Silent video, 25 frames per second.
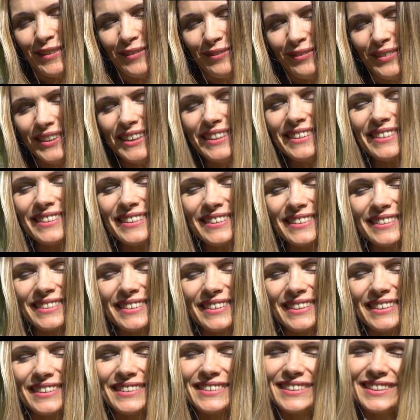Venus
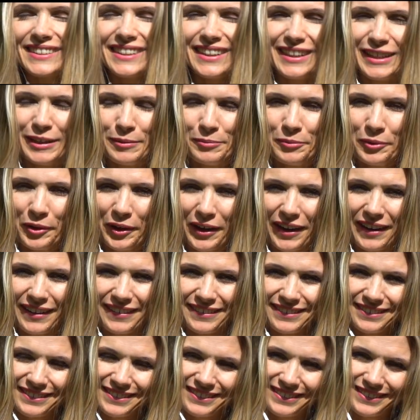is in Libra,
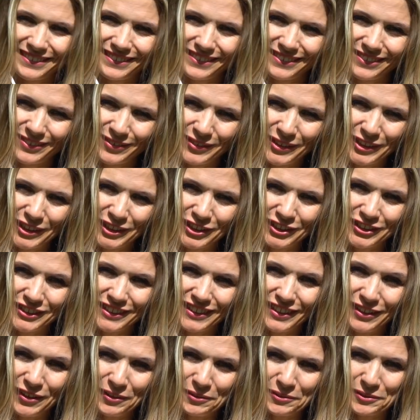where she
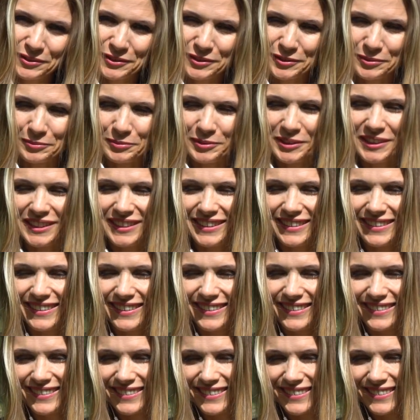loves to be.
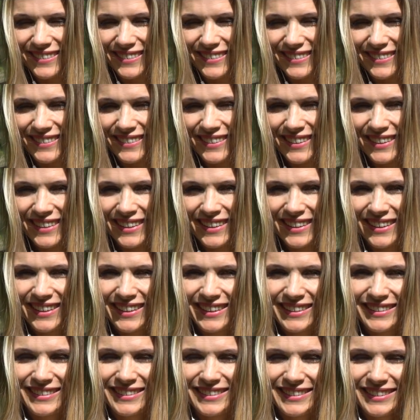
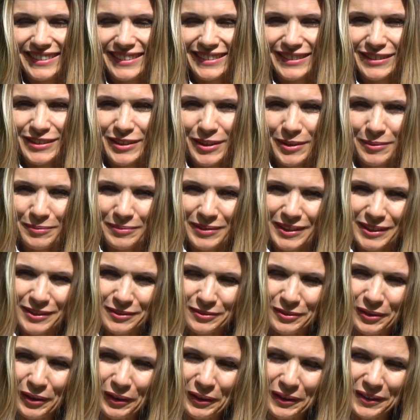She has come as
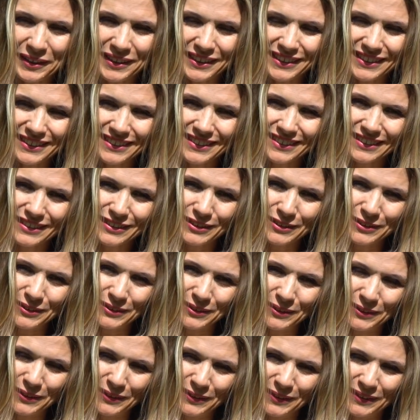far as
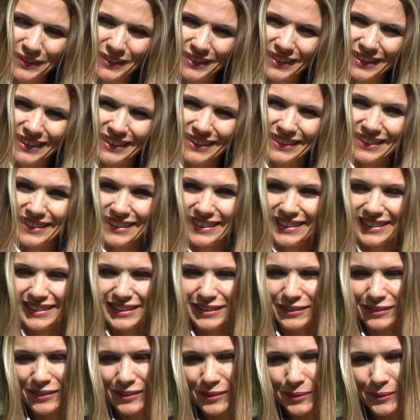to, at the end
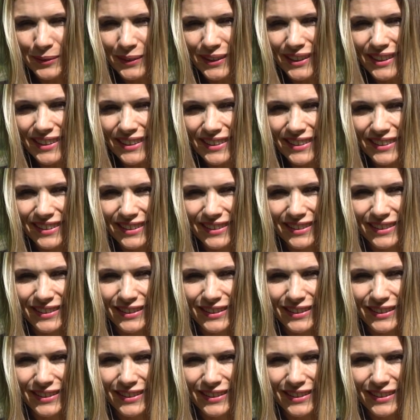of the week,